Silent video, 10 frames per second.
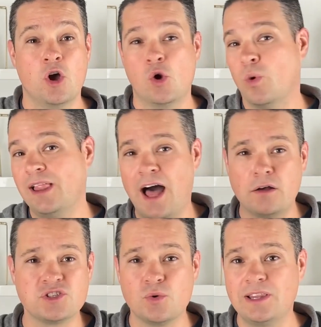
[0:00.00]
while
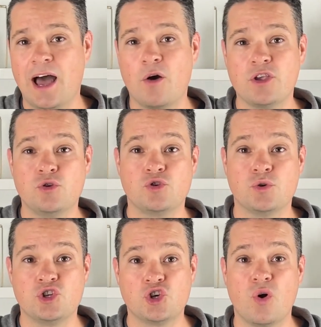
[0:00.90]
also allowing you to
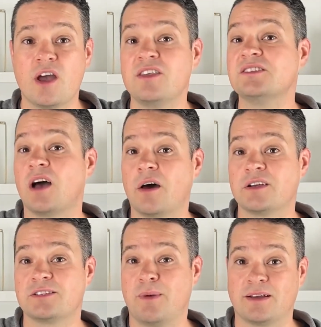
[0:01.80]
enjoy these
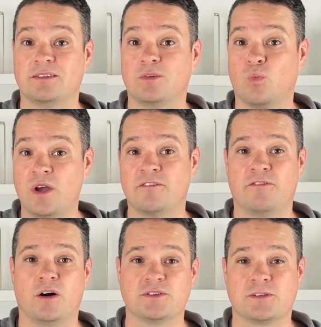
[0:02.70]
unexpected
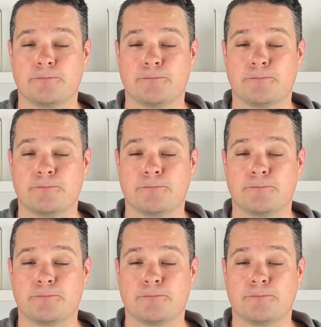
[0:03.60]
windfalls.